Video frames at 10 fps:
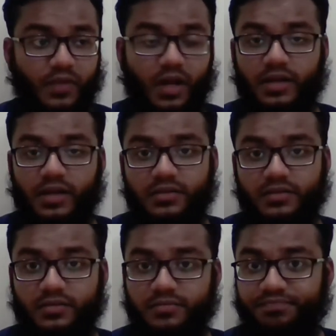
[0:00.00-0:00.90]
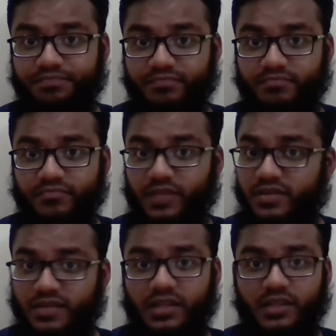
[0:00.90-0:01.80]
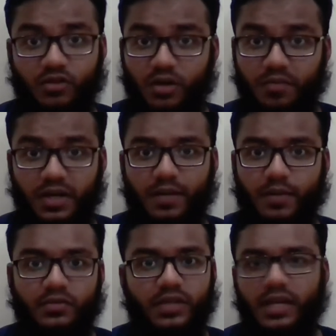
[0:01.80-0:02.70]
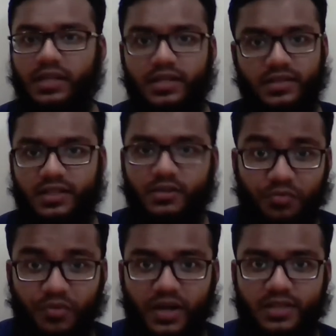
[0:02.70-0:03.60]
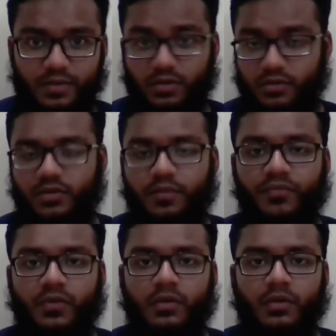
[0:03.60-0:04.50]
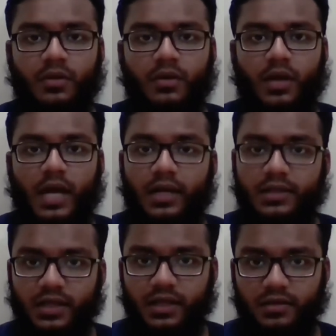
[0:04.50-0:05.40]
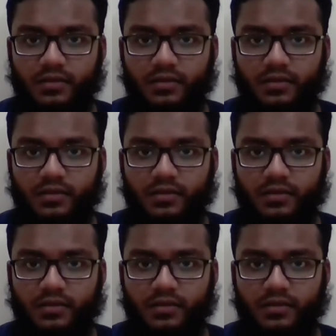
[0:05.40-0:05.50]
and there is nothing to complain about, and there is nothing to praise about also. Another thing,